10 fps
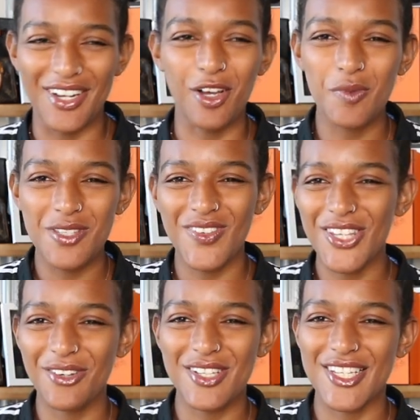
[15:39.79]
I hope this
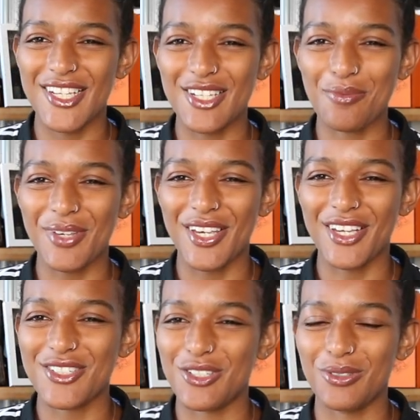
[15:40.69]
video doesn't end up
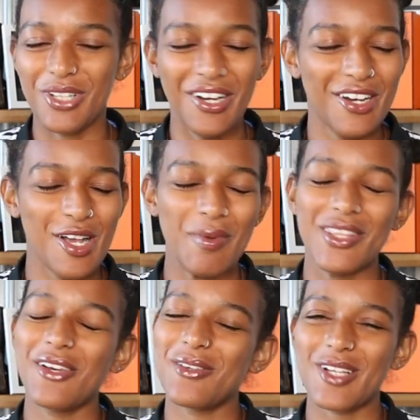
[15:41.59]
being too long,
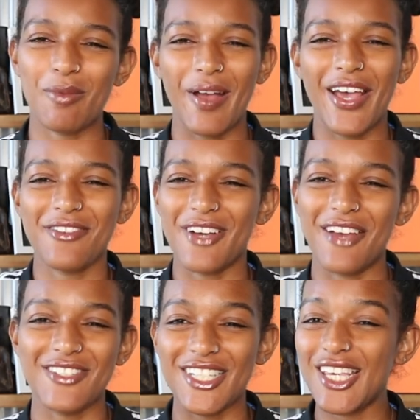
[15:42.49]
but those are my
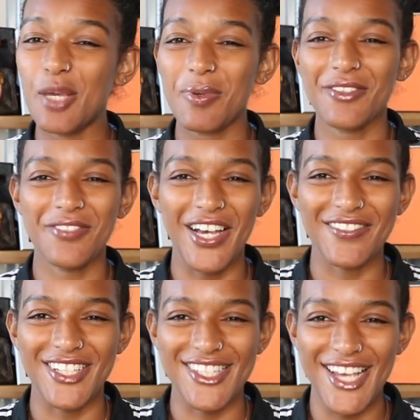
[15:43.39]
five to keep,
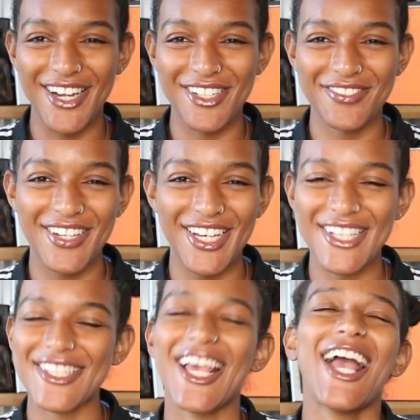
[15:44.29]
five to
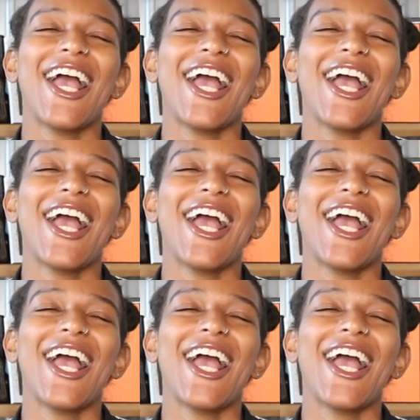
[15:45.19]
sacrifice.